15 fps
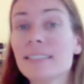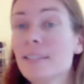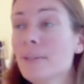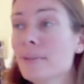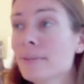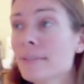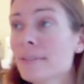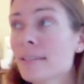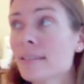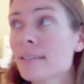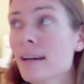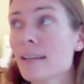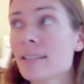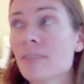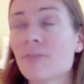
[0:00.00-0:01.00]

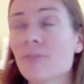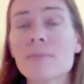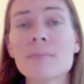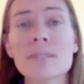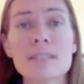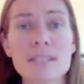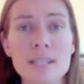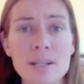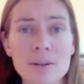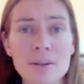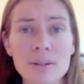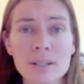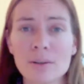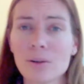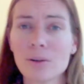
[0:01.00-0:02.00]
using a different
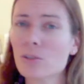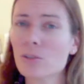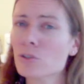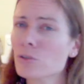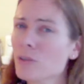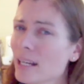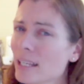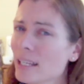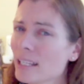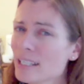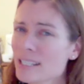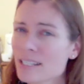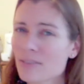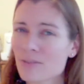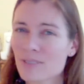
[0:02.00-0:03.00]
material, or trying
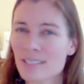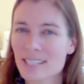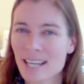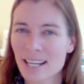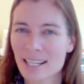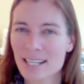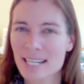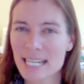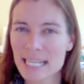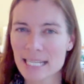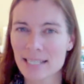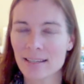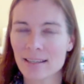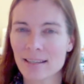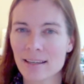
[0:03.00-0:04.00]
a different
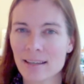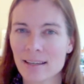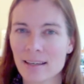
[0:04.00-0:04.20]
technique.